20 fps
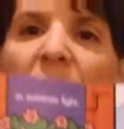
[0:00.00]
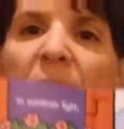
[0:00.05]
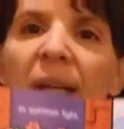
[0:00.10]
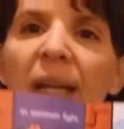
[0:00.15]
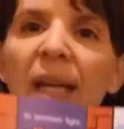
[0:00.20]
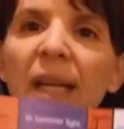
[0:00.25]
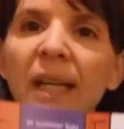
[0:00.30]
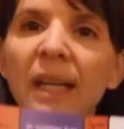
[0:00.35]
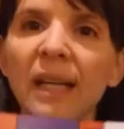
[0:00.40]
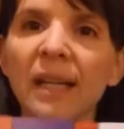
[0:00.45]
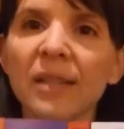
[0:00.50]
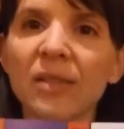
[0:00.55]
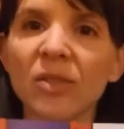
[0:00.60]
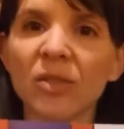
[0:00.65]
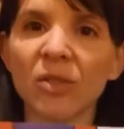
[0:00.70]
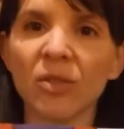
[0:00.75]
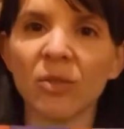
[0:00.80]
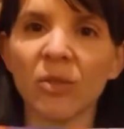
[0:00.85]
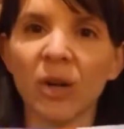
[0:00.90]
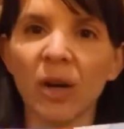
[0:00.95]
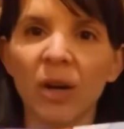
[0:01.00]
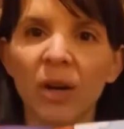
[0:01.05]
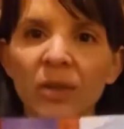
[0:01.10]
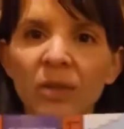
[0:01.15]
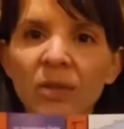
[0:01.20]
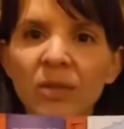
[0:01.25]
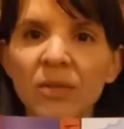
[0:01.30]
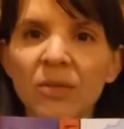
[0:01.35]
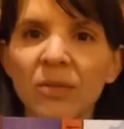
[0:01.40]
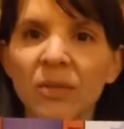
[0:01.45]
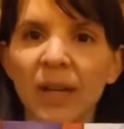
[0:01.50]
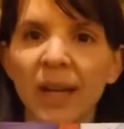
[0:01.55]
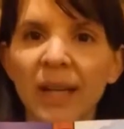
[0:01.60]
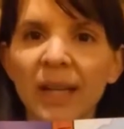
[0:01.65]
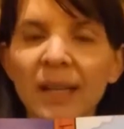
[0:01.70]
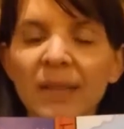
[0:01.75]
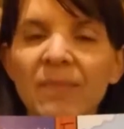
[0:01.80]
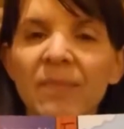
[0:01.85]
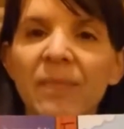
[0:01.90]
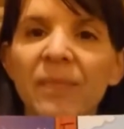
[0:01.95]
what a plant needs to grow,
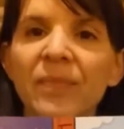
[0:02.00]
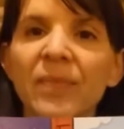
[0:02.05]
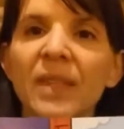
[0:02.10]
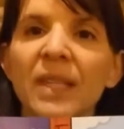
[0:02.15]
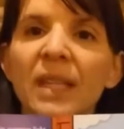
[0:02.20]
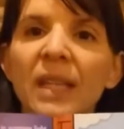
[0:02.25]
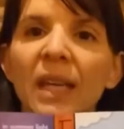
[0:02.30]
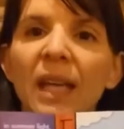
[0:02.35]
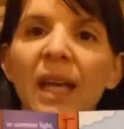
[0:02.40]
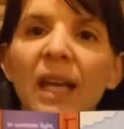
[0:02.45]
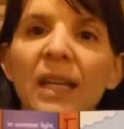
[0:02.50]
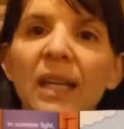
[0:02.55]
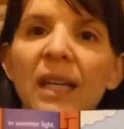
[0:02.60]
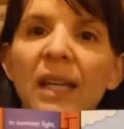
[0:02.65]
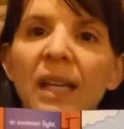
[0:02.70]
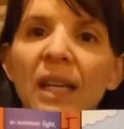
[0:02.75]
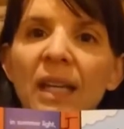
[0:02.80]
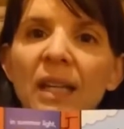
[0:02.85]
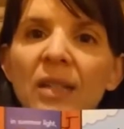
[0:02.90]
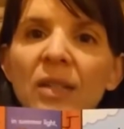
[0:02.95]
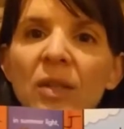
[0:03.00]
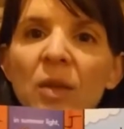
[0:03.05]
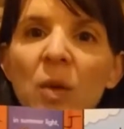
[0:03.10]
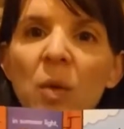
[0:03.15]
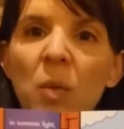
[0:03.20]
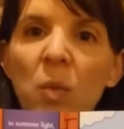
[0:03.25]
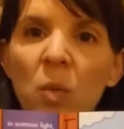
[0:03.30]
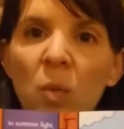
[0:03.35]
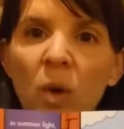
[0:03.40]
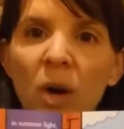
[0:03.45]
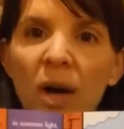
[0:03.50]
right? It needs